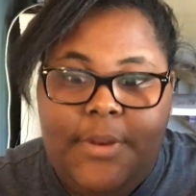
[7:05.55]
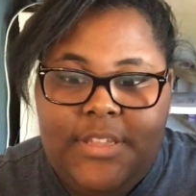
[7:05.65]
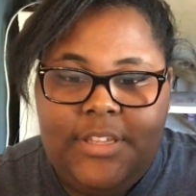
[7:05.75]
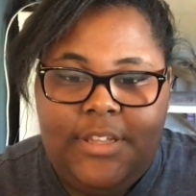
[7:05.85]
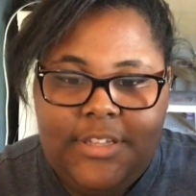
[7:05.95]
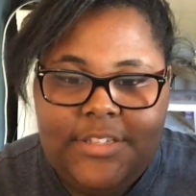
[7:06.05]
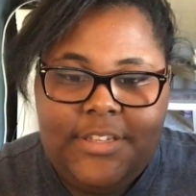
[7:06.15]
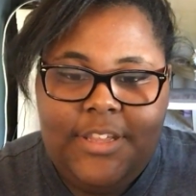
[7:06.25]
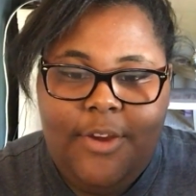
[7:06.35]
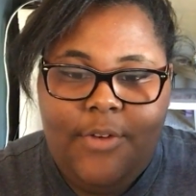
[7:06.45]
and he's like
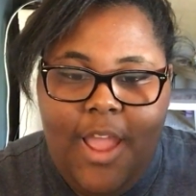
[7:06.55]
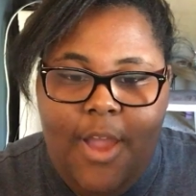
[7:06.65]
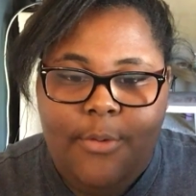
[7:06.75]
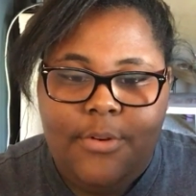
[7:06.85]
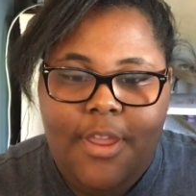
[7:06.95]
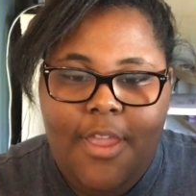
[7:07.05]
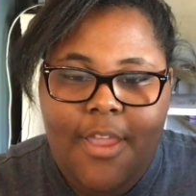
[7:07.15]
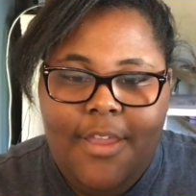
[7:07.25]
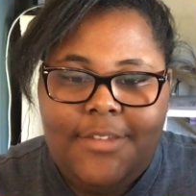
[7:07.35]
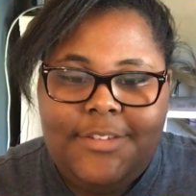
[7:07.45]
listening around
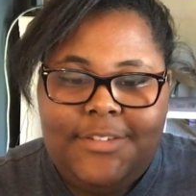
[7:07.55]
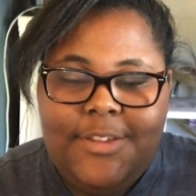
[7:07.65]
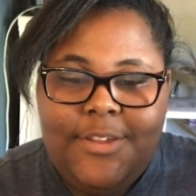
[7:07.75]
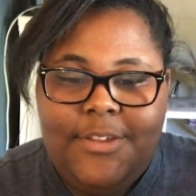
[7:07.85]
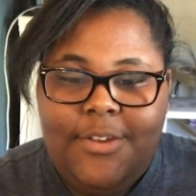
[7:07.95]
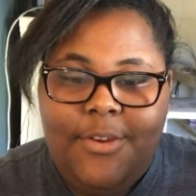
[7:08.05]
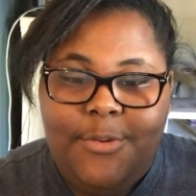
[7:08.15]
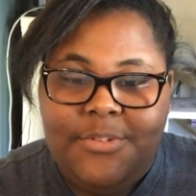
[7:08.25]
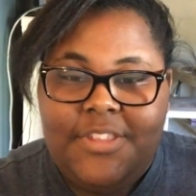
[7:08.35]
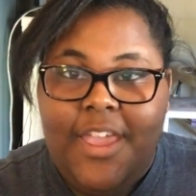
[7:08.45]
to see
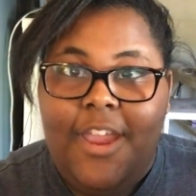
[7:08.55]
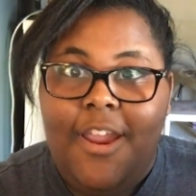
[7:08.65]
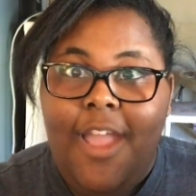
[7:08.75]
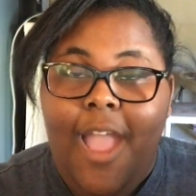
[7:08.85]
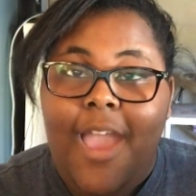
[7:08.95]
who's there.